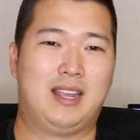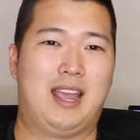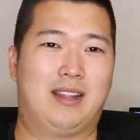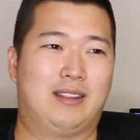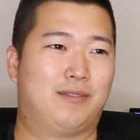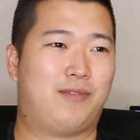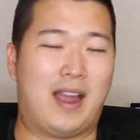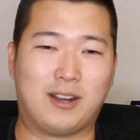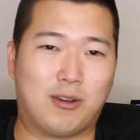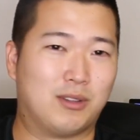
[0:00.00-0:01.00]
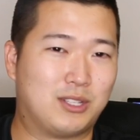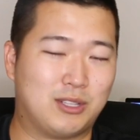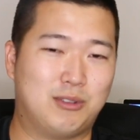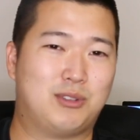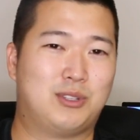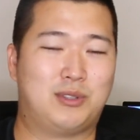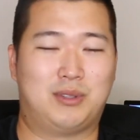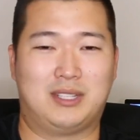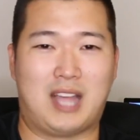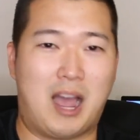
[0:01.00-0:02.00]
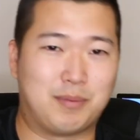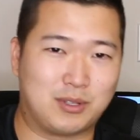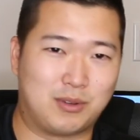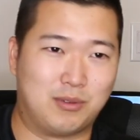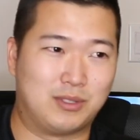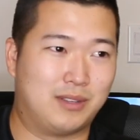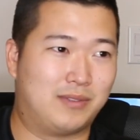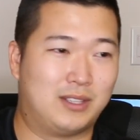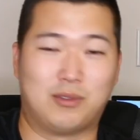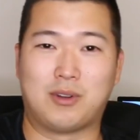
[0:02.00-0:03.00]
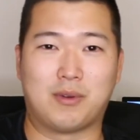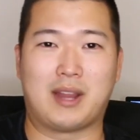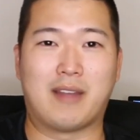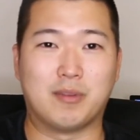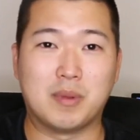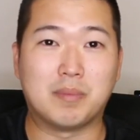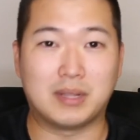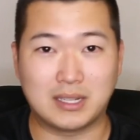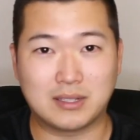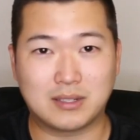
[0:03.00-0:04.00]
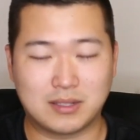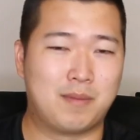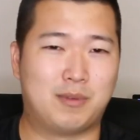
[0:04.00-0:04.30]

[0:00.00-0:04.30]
and find all these solutions to these obstacles if they don't already have them in place.